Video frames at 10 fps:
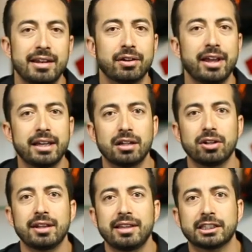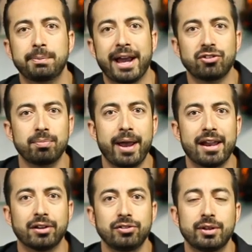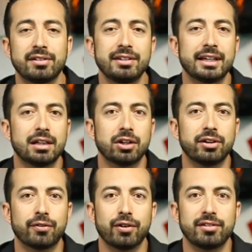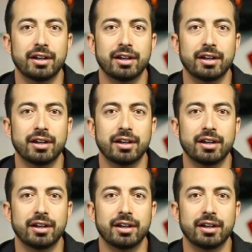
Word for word: Now taking a look at the expansion panels, you can see a clear difference